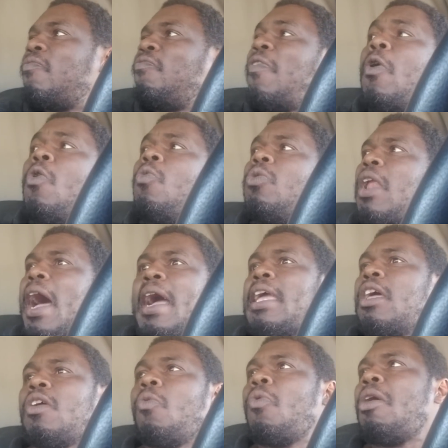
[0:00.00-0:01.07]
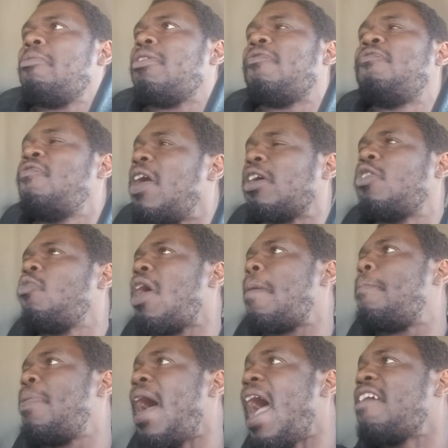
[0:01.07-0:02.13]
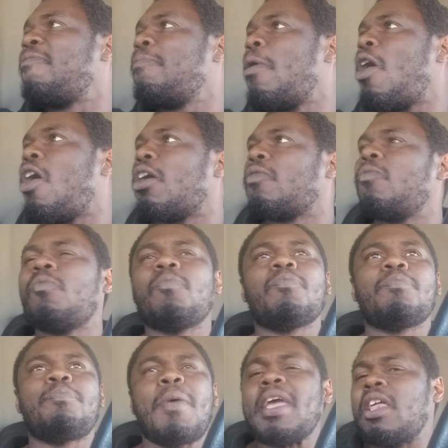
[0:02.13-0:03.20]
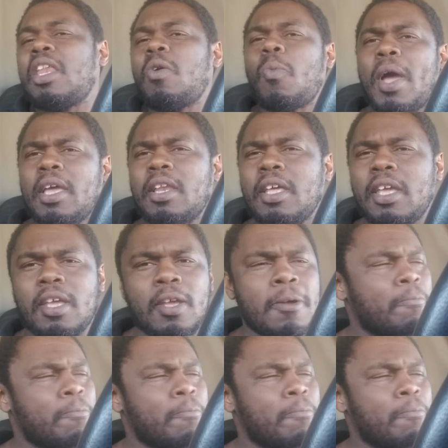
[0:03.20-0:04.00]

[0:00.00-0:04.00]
Food Lion or where the fuck you at Pathmark. Piggly Wiggly.